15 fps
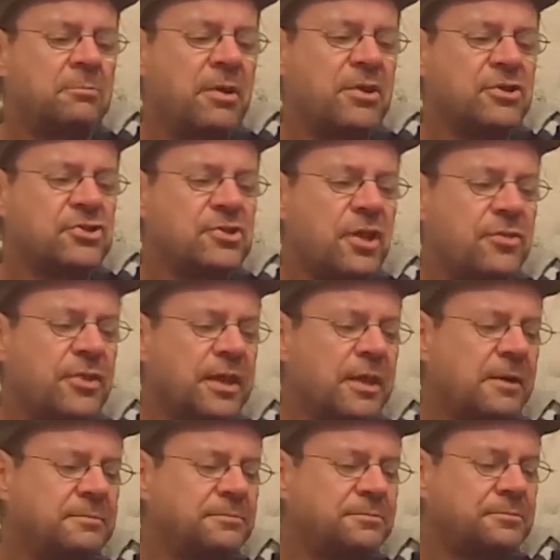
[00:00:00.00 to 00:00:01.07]
But there's
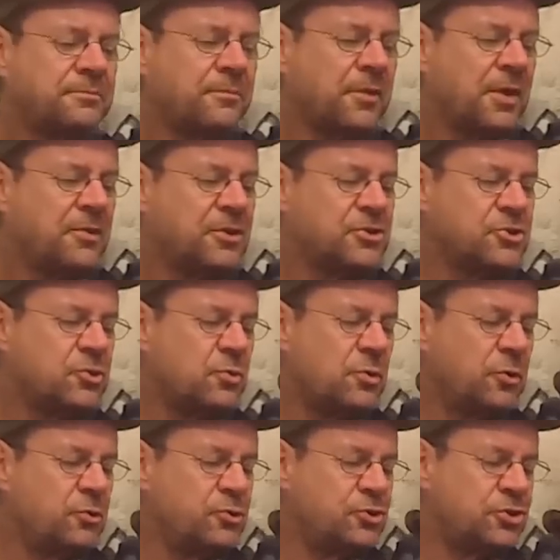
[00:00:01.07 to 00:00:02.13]
nothing... There's no
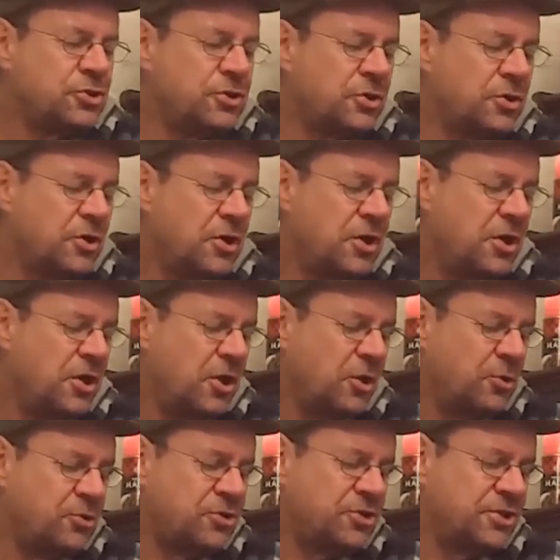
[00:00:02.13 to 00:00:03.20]
illusion or
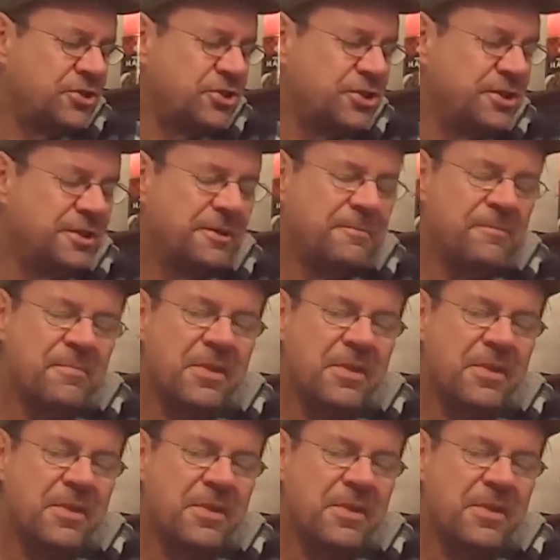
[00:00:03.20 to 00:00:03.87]
hallucinogen